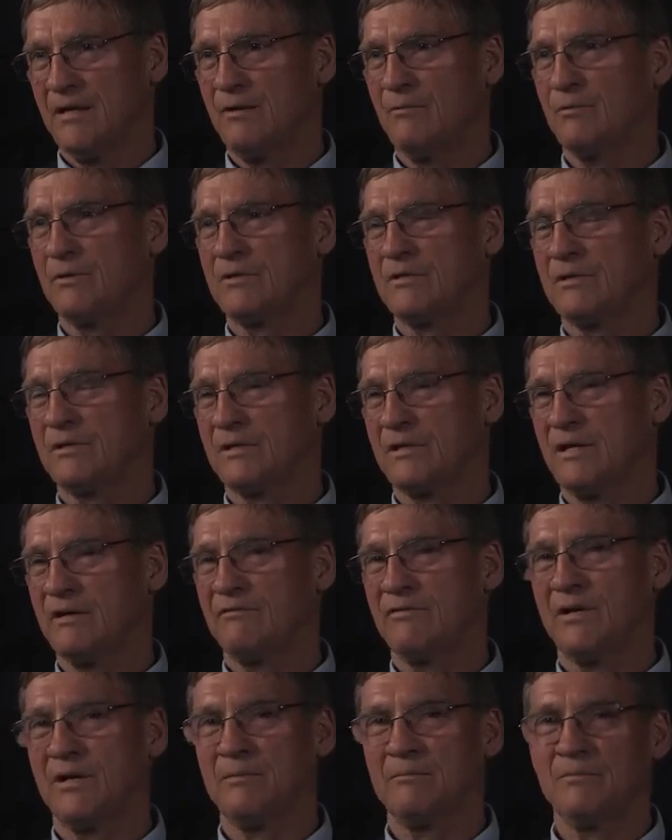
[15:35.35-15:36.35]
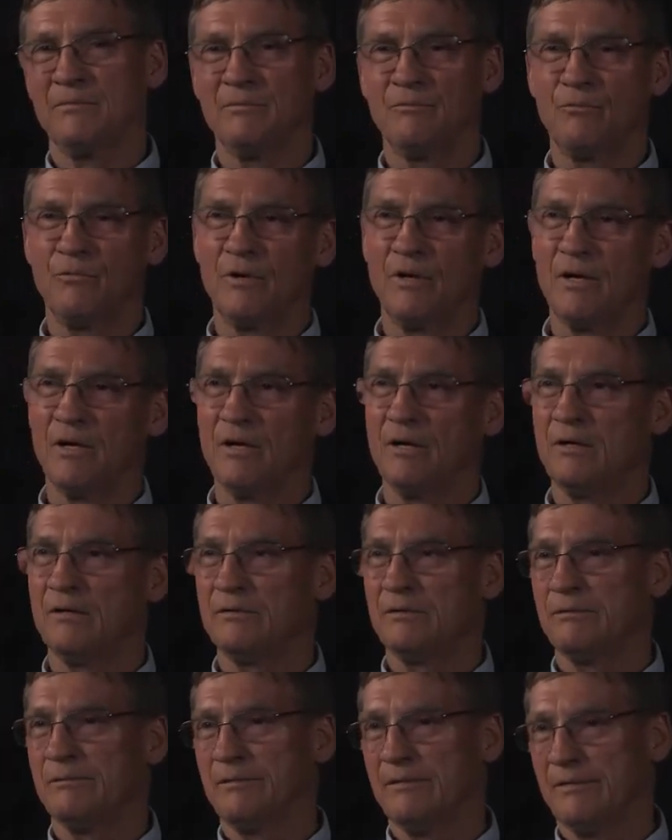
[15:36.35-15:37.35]
He would give him, uh,
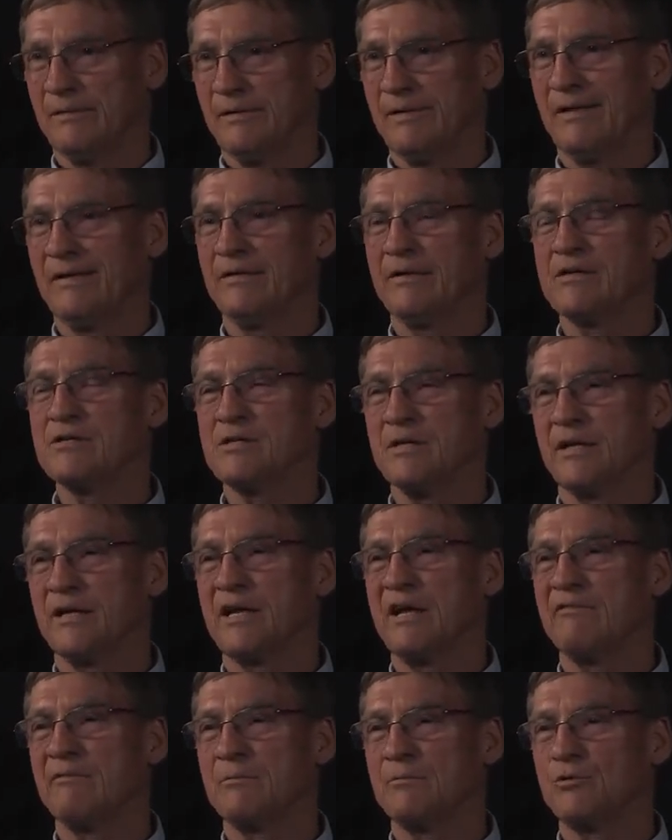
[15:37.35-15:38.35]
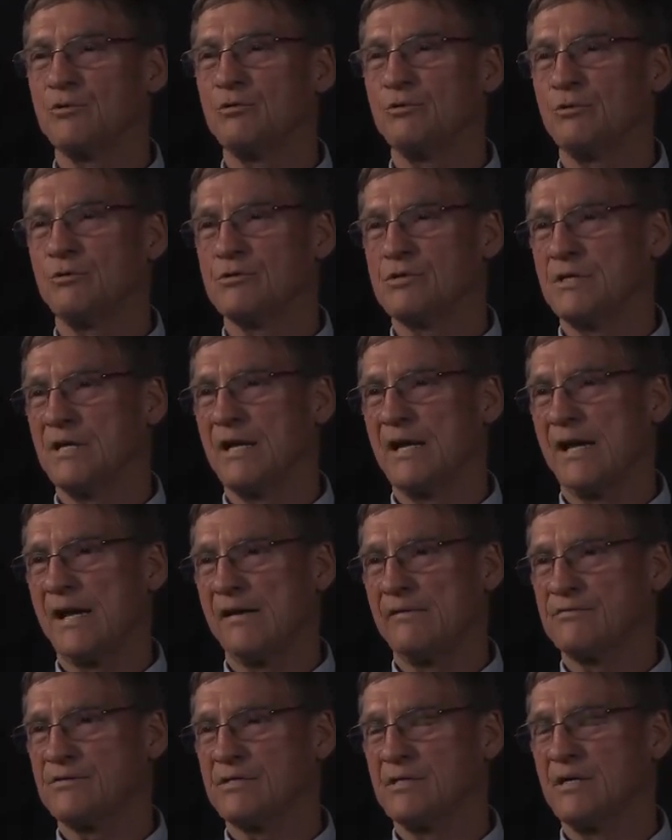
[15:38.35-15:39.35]
initially he gave him two deuce and a
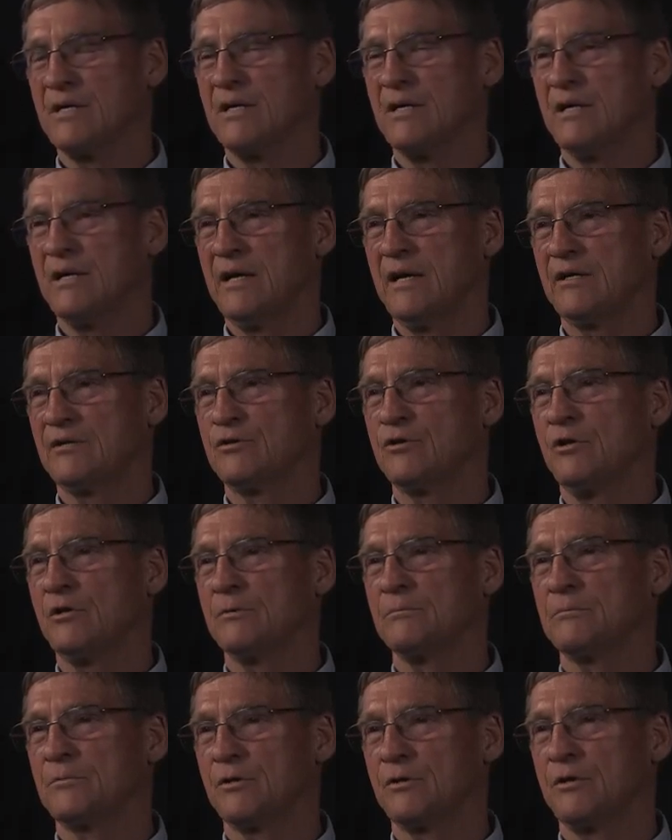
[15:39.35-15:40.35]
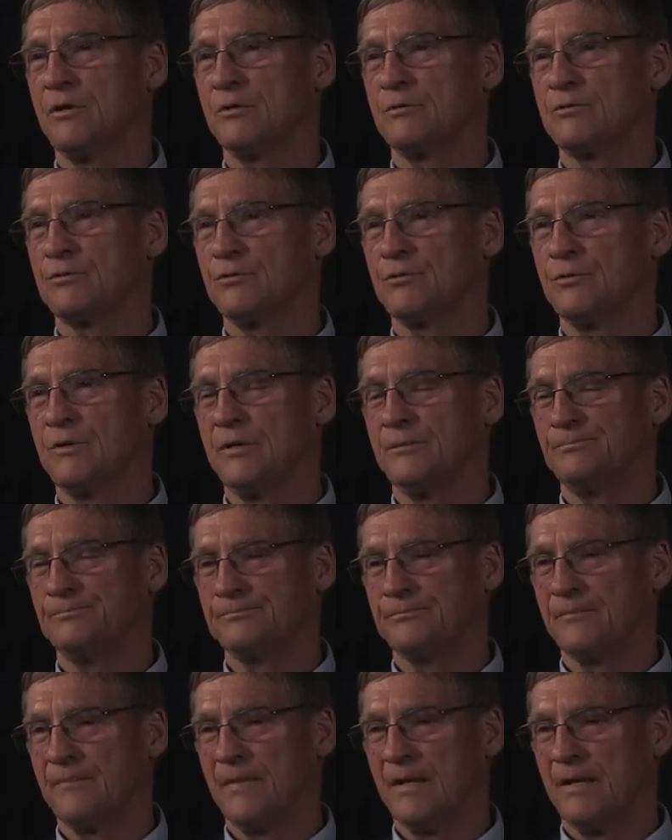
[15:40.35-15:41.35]
halves and told him to go to uh,
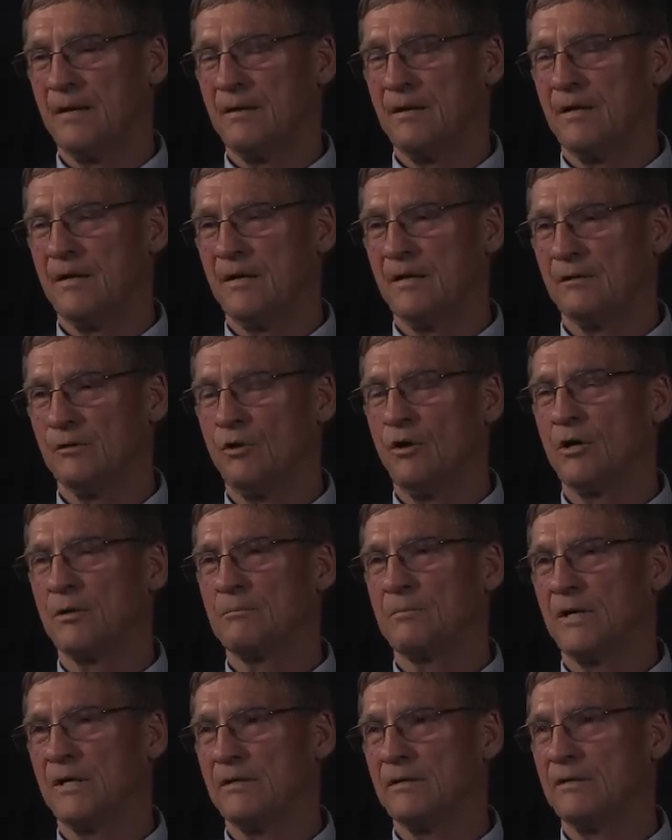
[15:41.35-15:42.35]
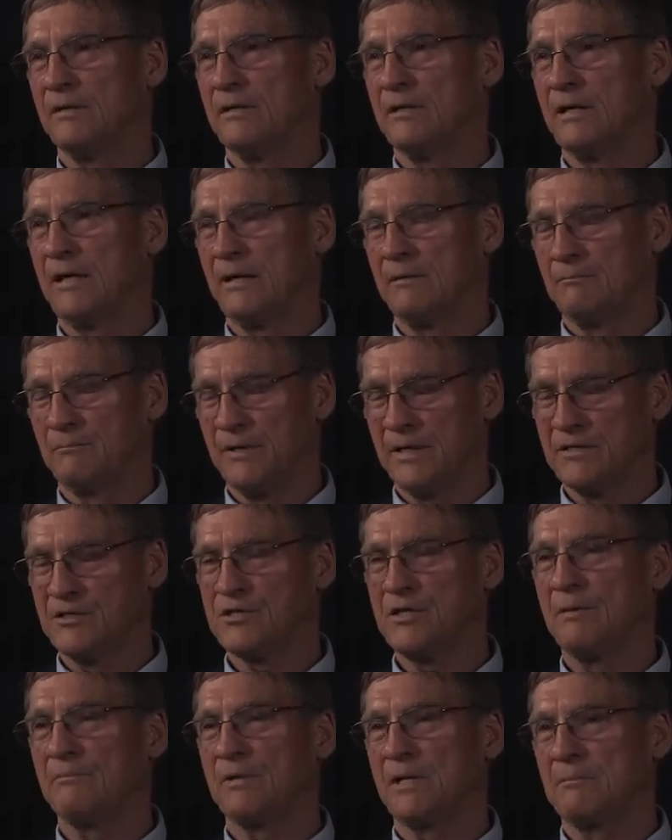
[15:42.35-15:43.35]
uh, Long Bend and bring
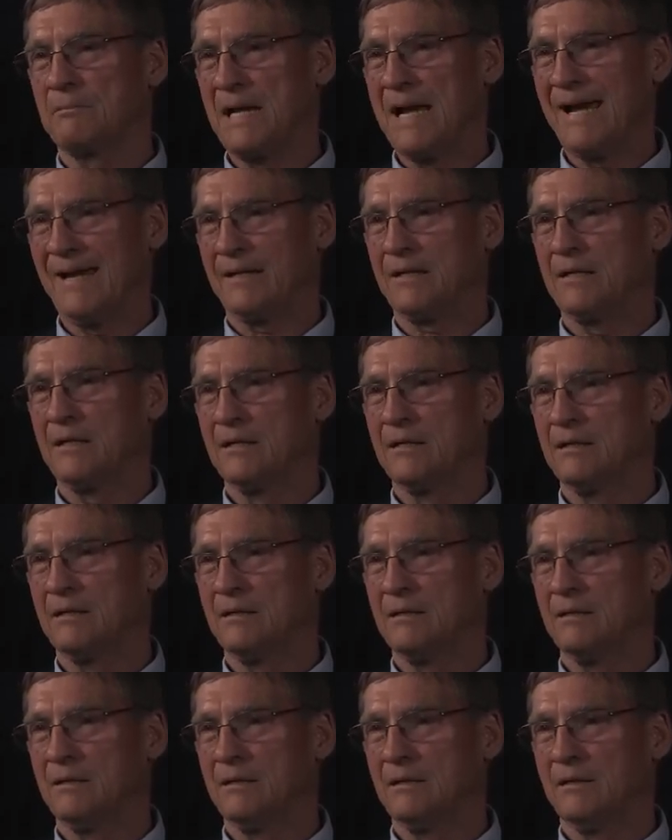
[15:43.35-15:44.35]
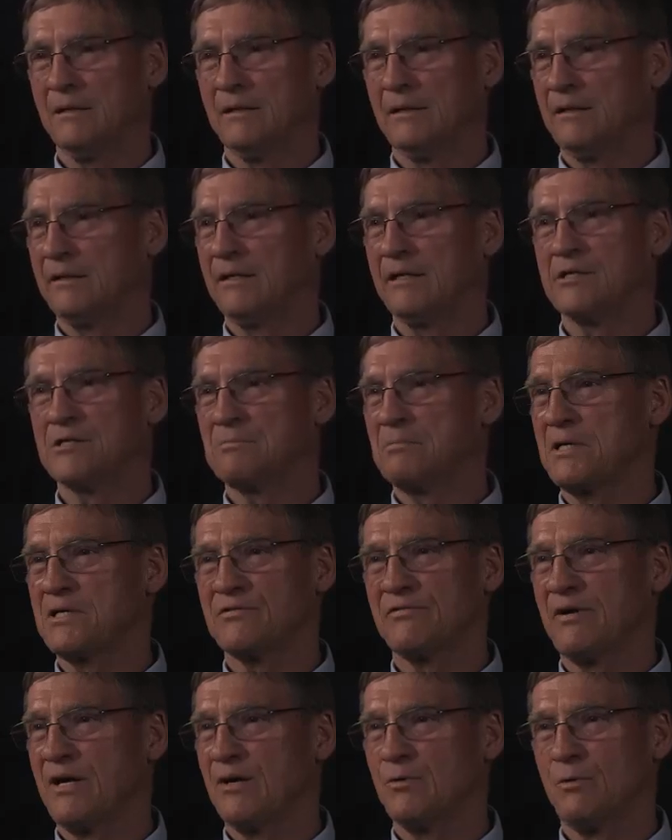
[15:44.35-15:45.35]
something back. He didn't
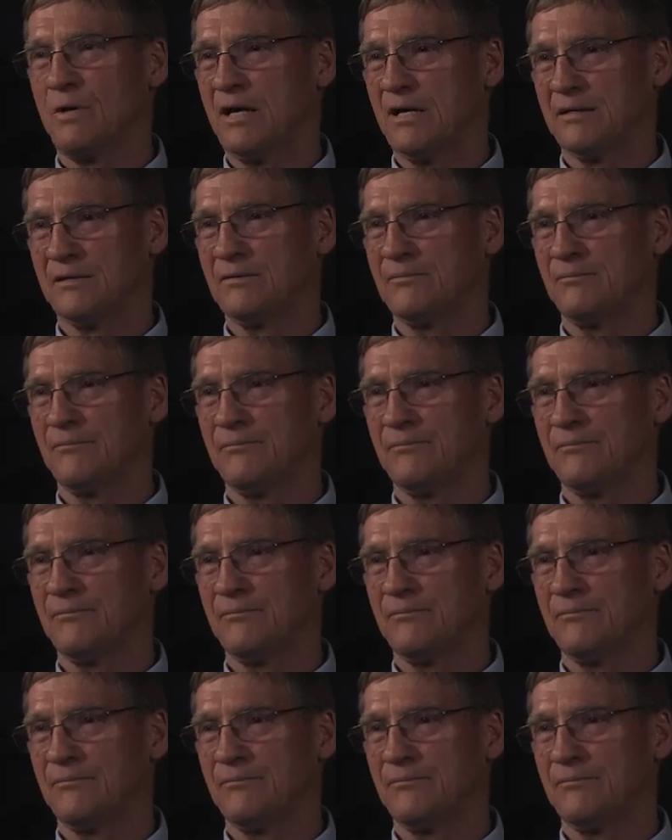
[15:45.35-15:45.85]
specify what.